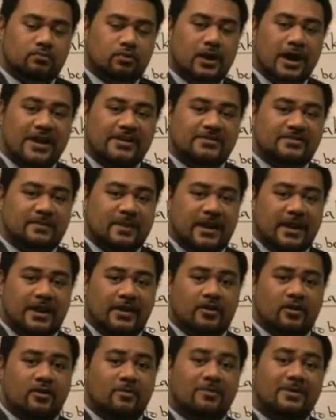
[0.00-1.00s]

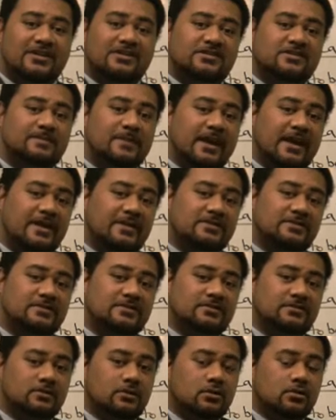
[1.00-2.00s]
bridesmaid or best
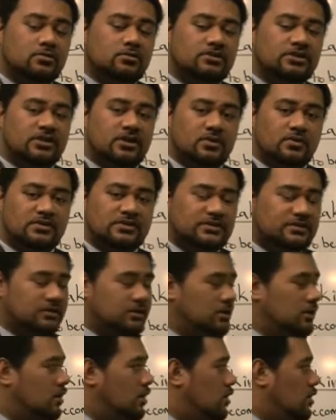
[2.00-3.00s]
man's
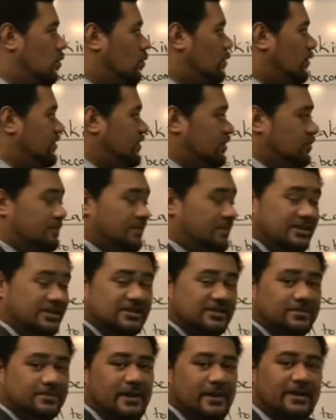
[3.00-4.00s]
toast? Will you be
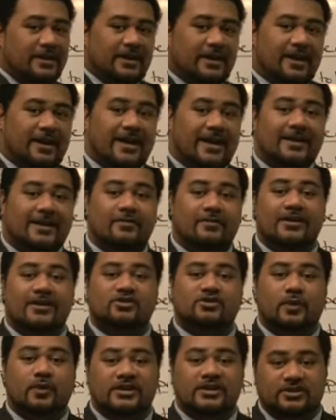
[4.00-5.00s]
speaking at a
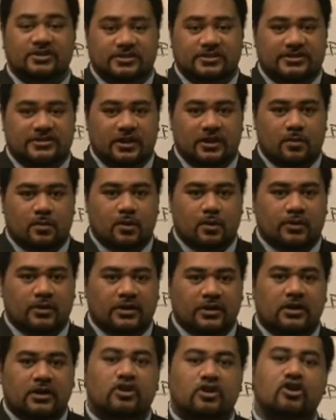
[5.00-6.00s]
graduation
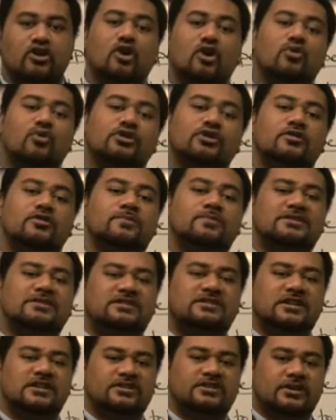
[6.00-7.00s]
ceremony? Know your
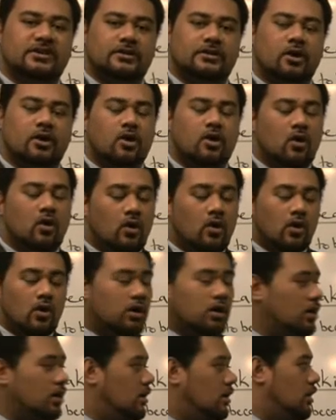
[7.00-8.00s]
position.
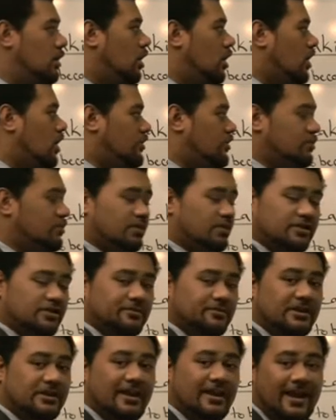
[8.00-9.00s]
Or are you going
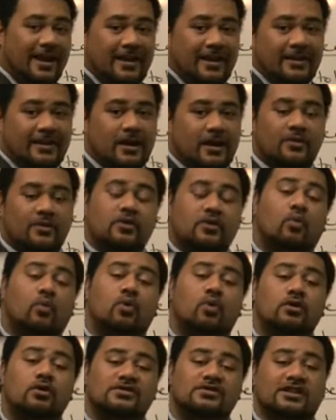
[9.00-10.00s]
to be handing out an
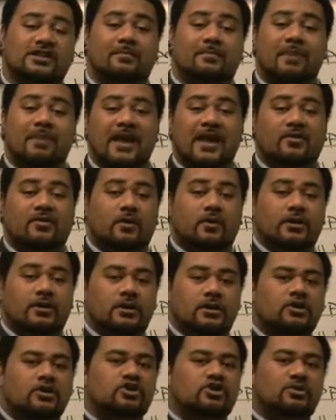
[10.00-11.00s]
awards at a
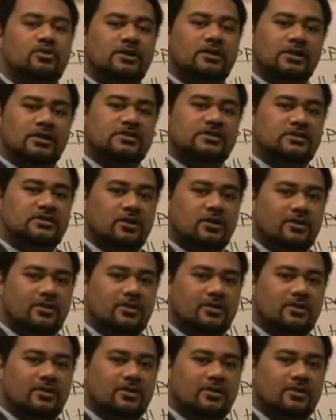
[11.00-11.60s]
banquet? You need to